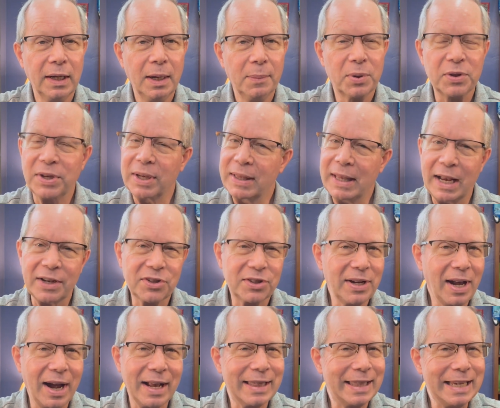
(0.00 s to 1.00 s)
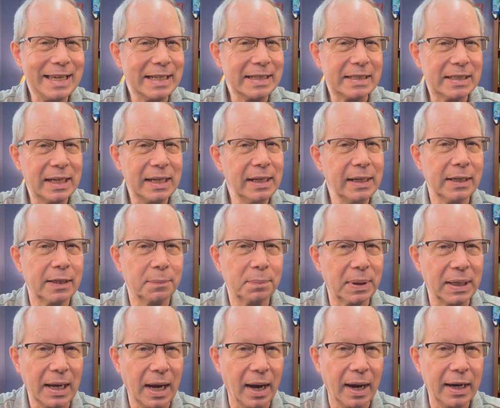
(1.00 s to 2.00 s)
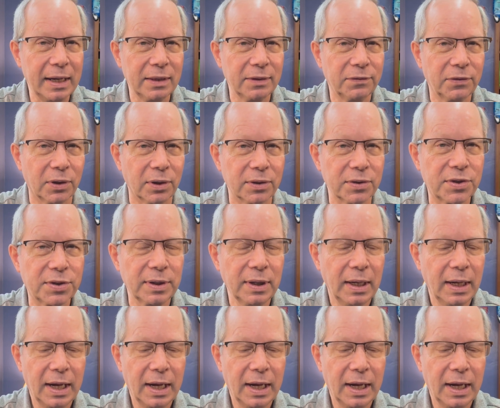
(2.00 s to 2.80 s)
But see, that's not the intent behind the verse.